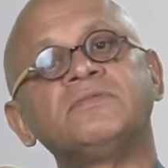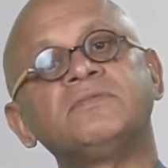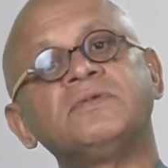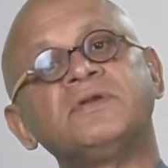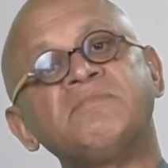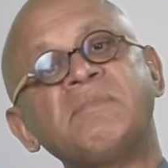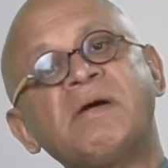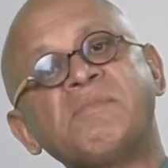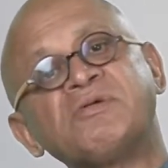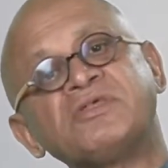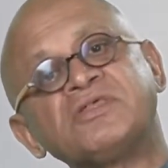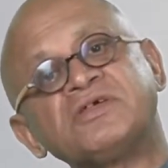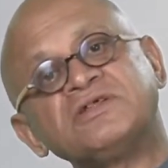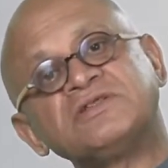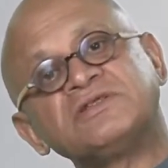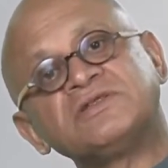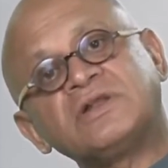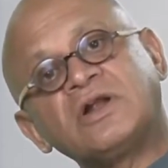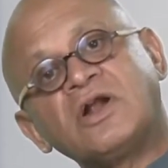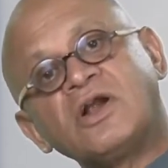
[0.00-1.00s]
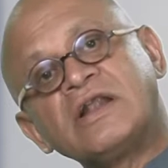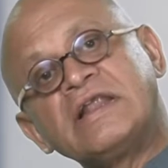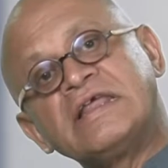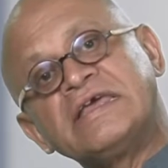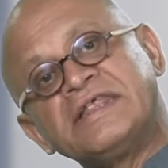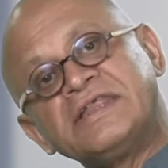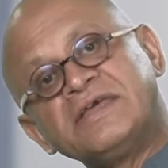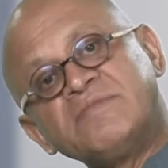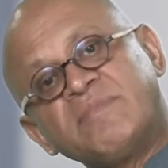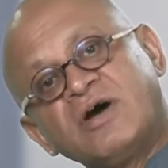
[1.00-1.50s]
Remember, there is hardly
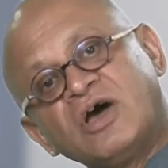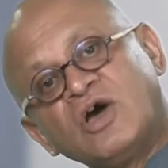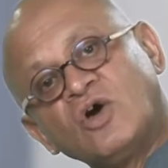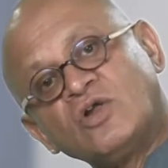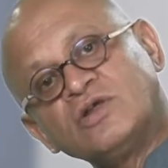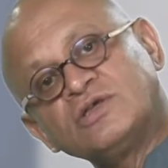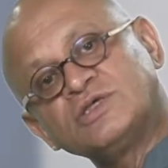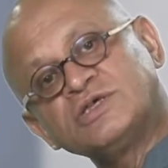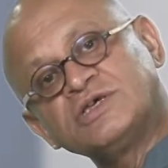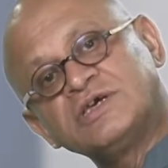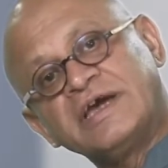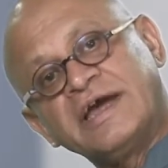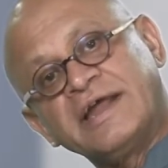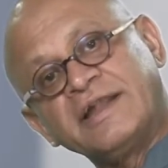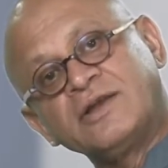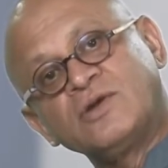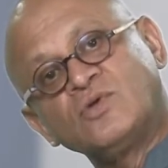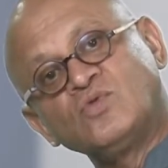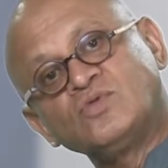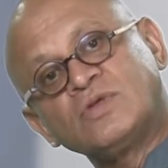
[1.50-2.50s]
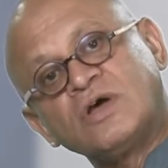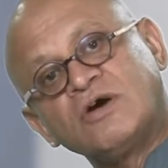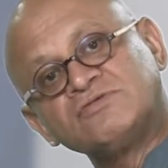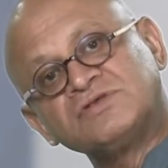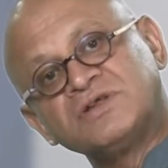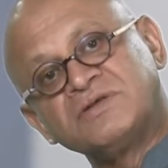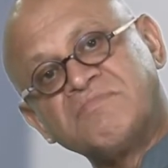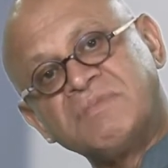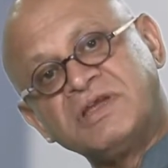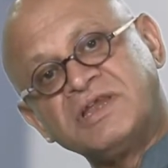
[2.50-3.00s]
any biology at
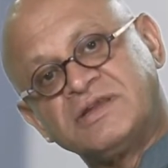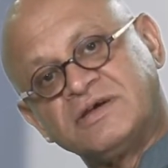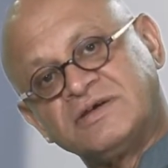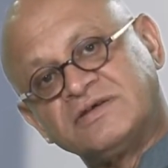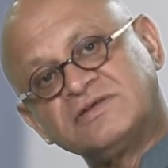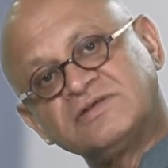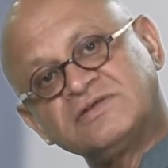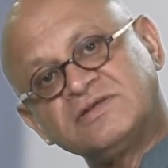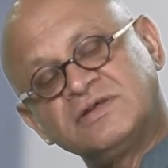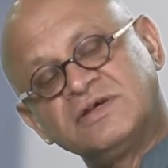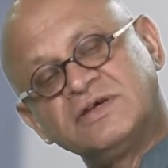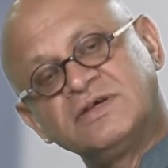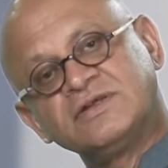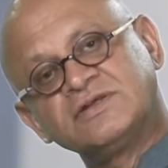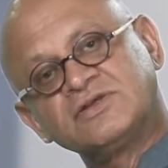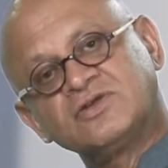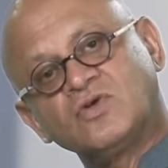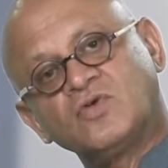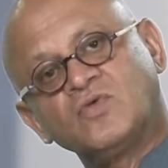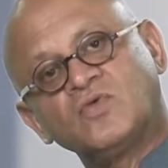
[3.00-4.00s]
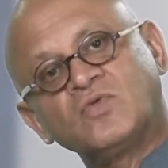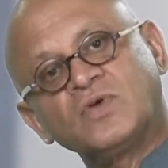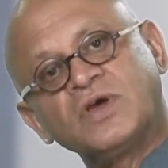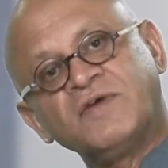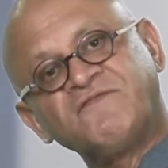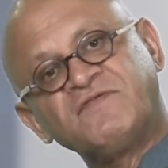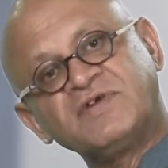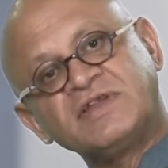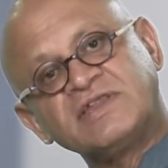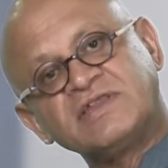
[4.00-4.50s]
2000 meters. So,
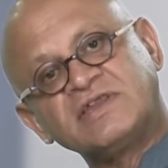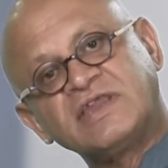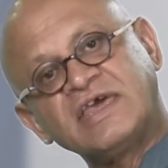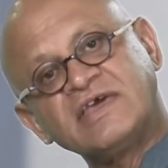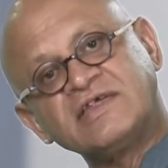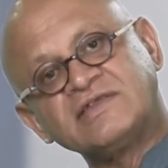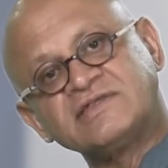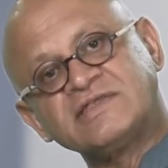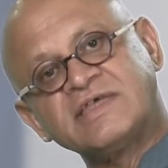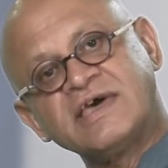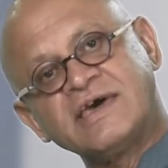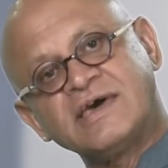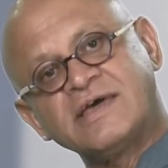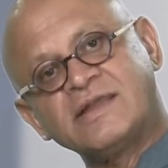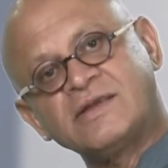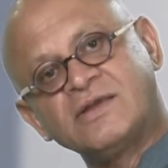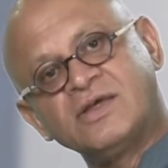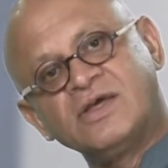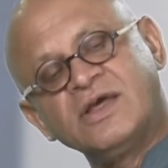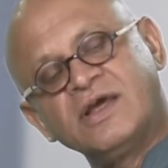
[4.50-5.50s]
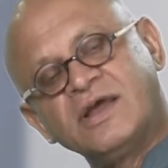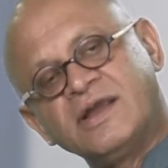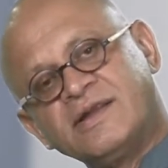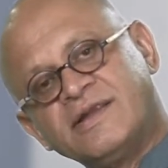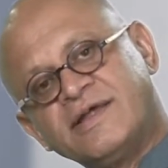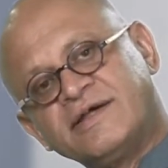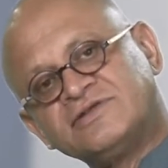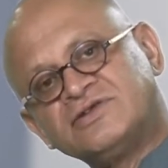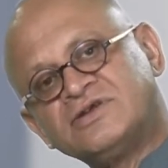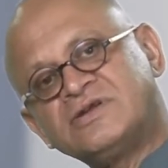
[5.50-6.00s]
if it stays there, it
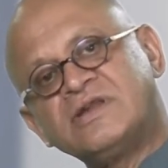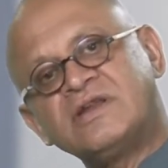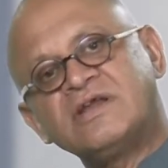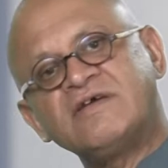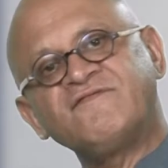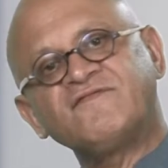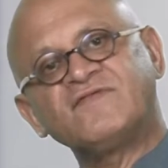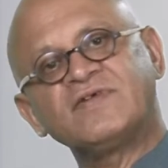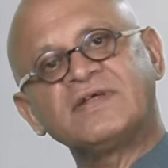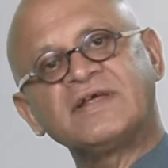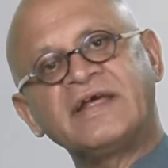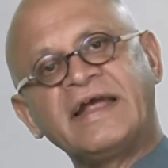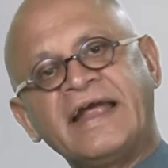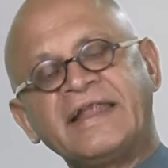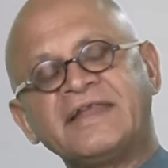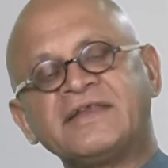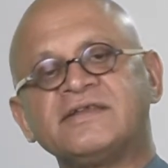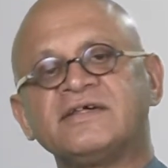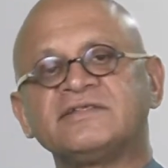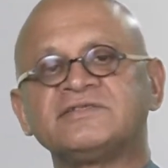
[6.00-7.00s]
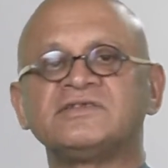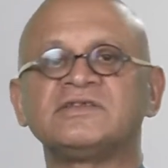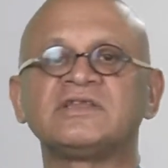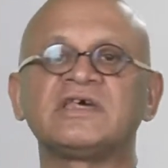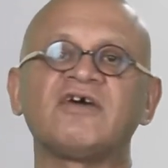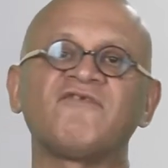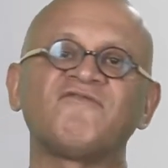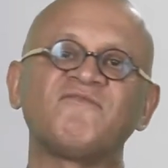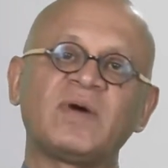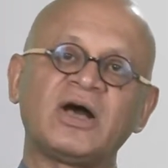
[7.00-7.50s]
does not drift and it does not
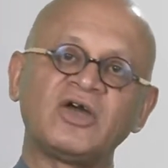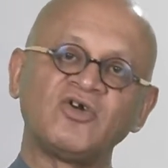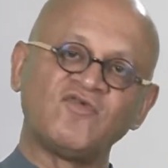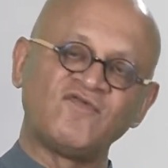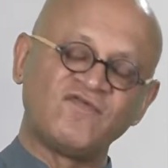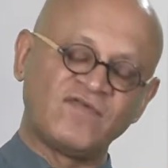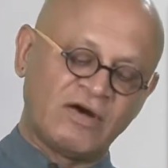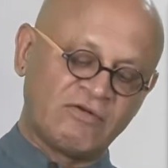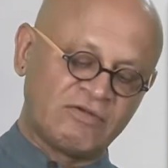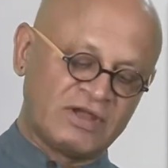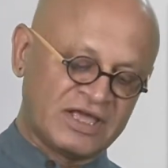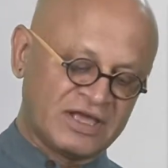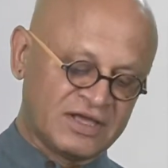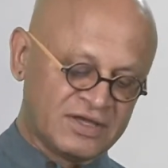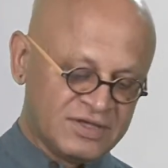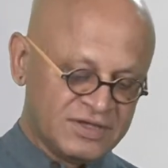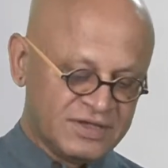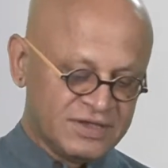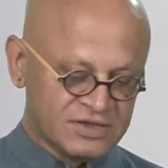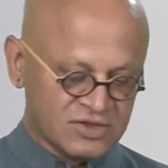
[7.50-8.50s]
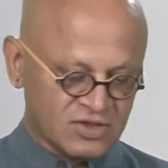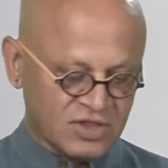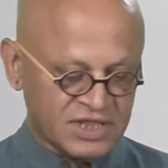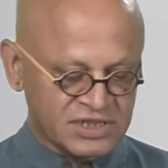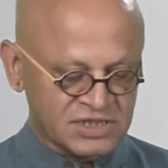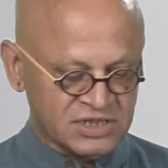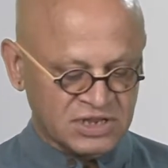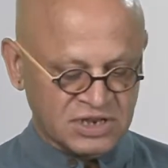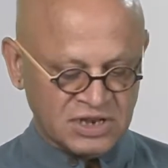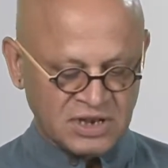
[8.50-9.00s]
have biofouling. So, that
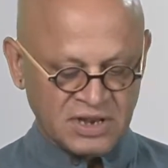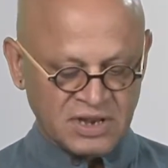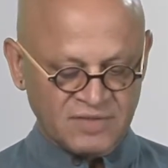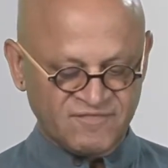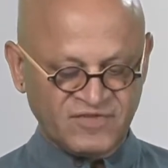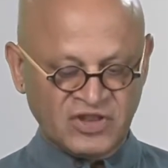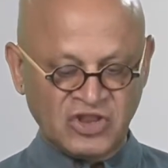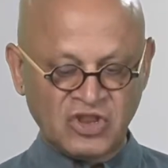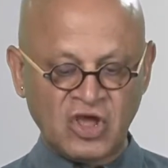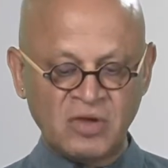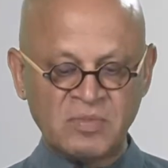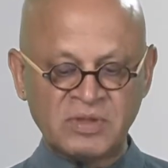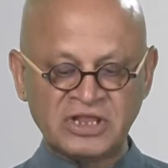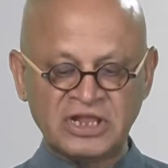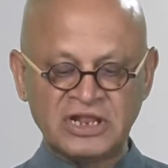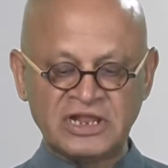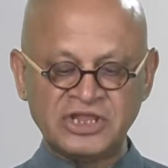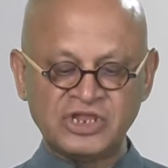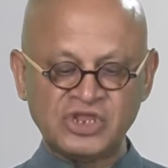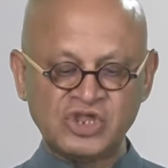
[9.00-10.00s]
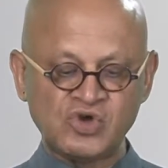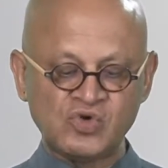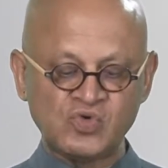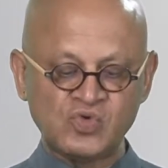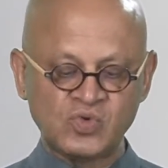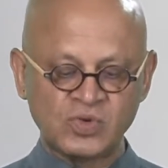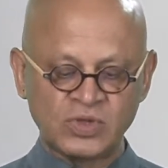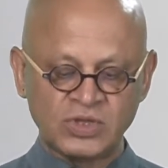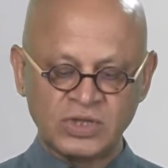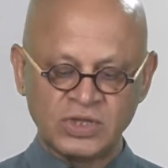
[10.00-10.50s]
is a phenomenally
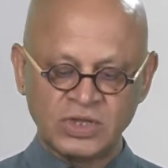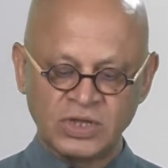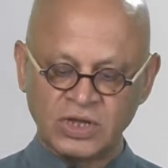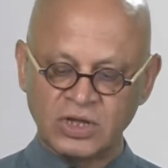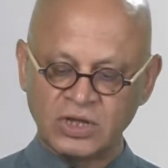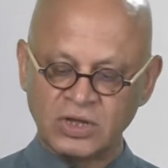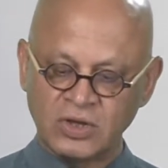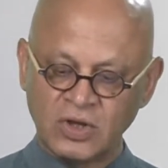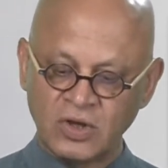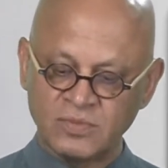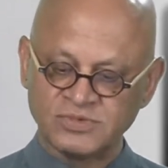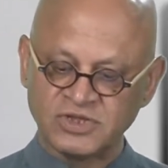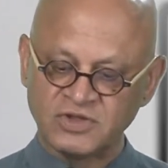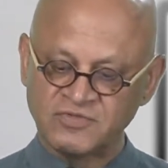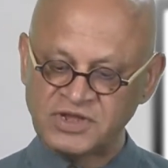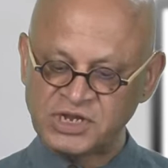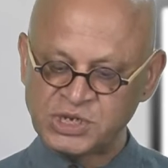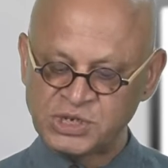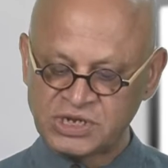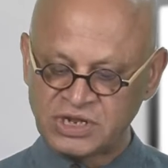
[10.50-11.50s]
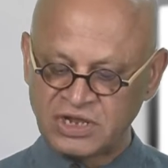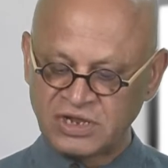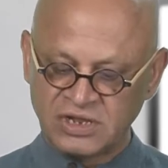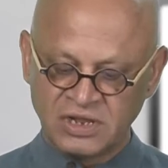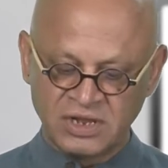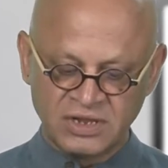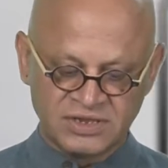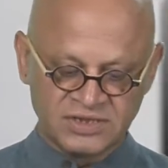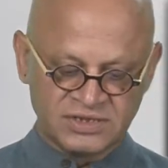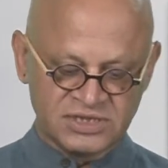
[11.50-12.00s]
new observational
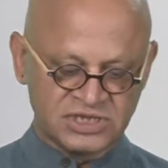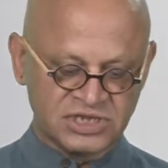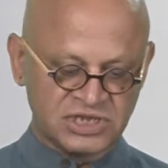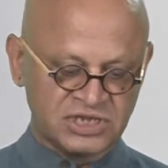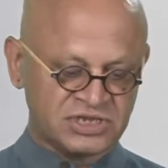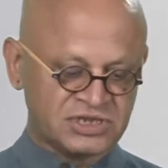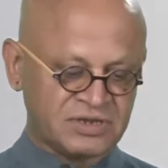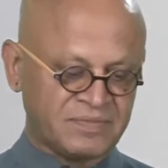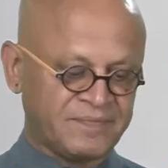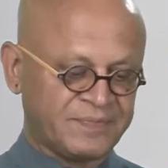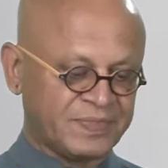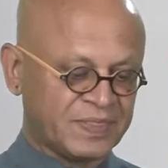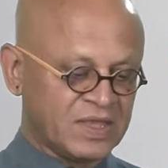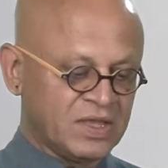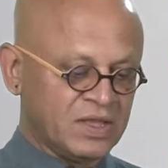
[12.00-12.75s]
system.